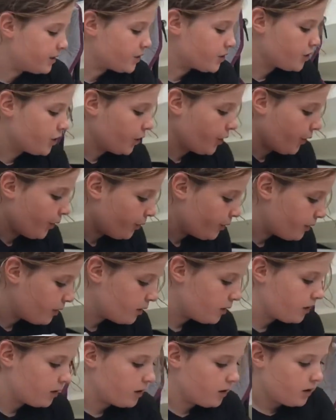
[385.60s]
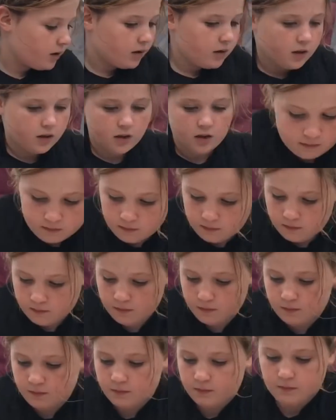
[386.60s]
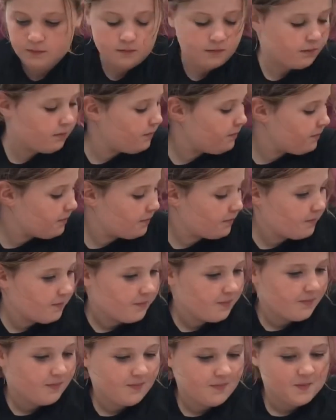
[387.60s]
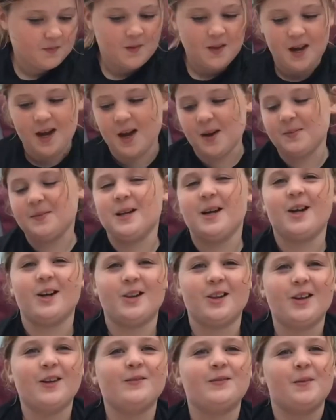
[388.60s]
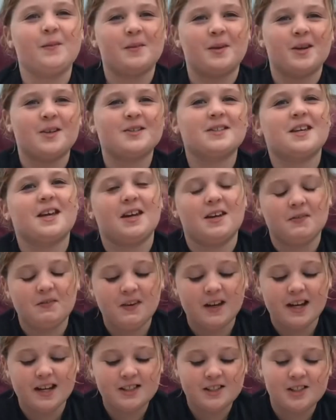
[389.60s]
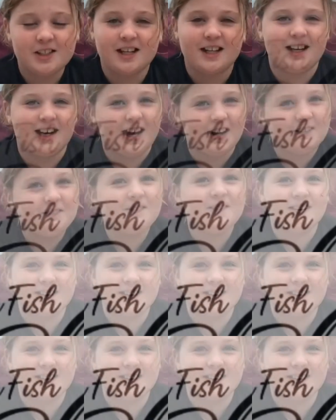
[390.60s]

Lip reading: That's right. Tell them who you are and what you do. I'm Caroline from Girls Can Fish, and I fish.